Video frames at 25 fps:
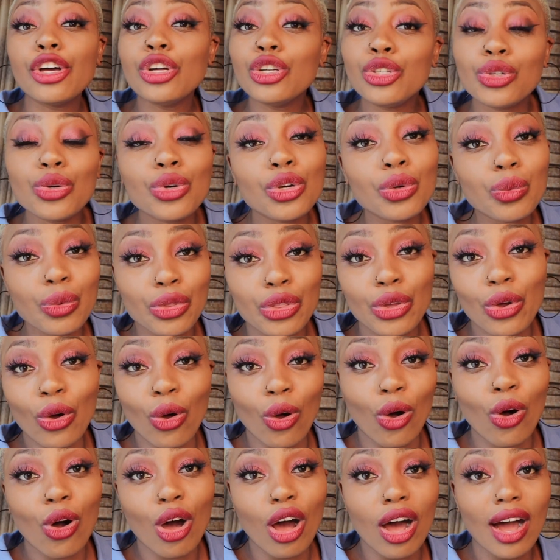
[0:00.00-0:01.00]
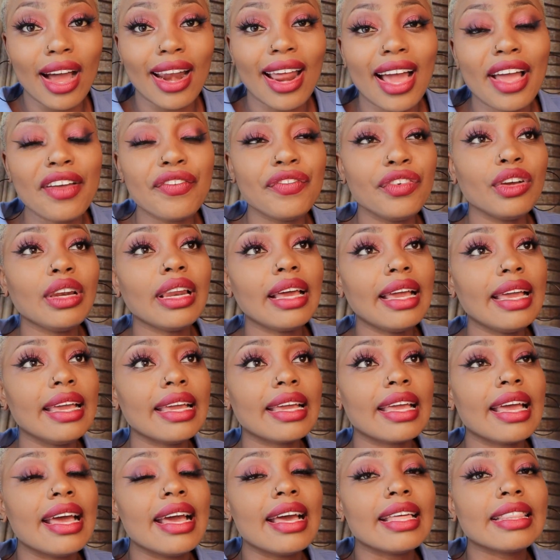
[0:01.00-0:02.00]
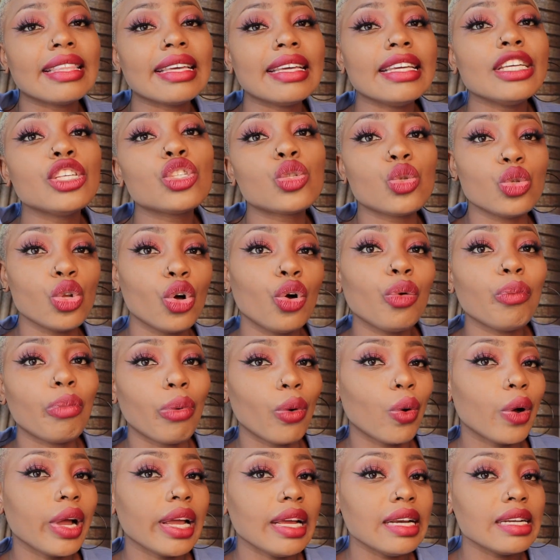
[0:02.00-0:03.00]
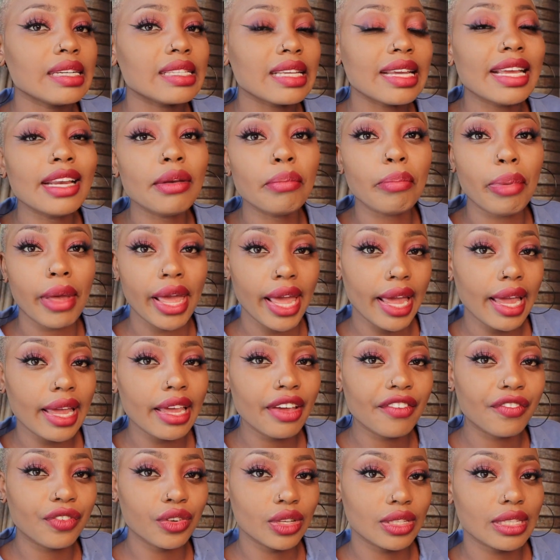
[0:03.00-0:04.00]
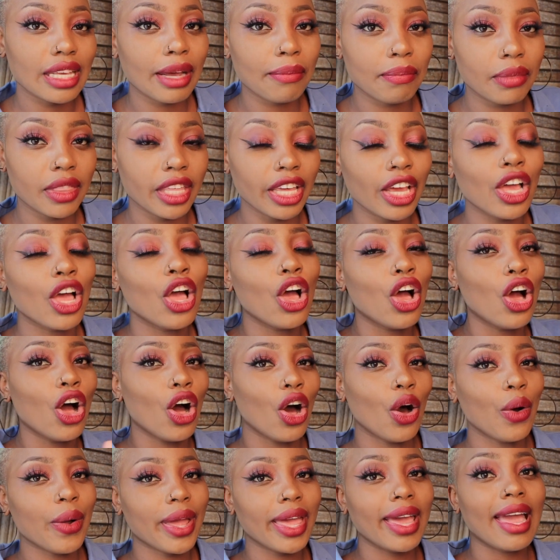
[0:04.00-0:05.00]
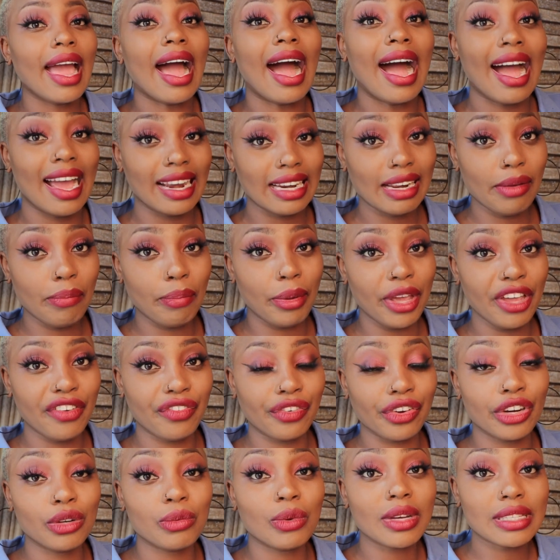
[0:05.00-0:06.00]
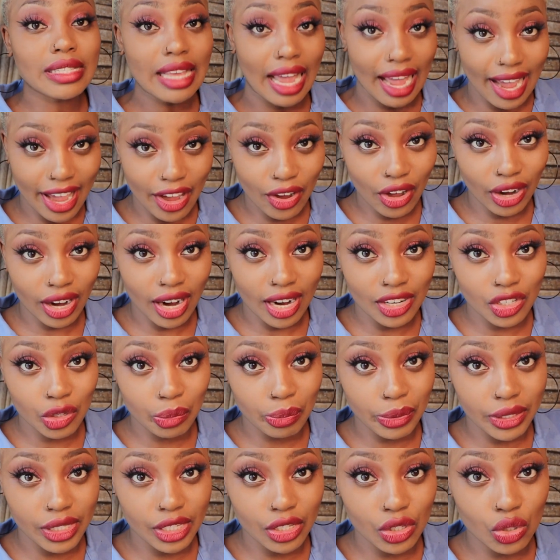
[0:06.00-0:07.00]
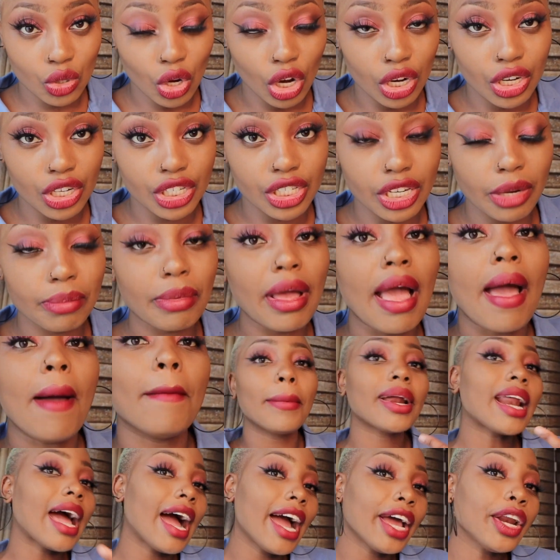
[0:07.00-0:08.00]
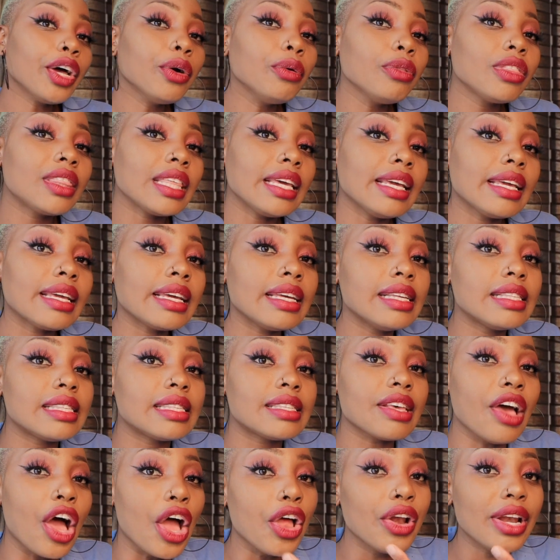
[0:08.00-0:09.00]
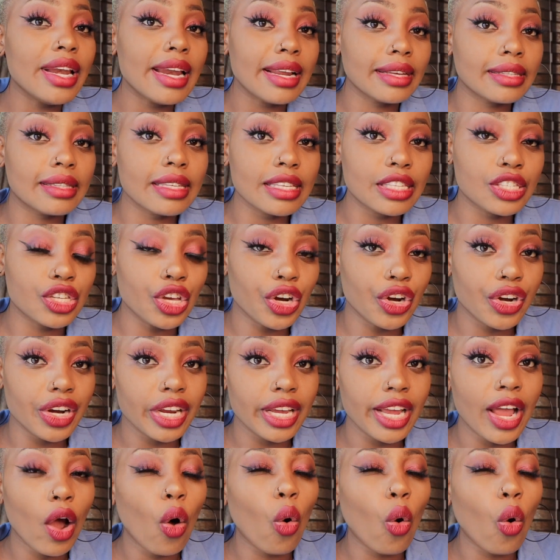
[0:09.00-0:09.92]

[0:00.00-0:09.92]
do it with your whole heart. I feel like there is no point in paying for something. Okay, I didn't pay for it because I got 100% scholarship, but I don't think it's necessary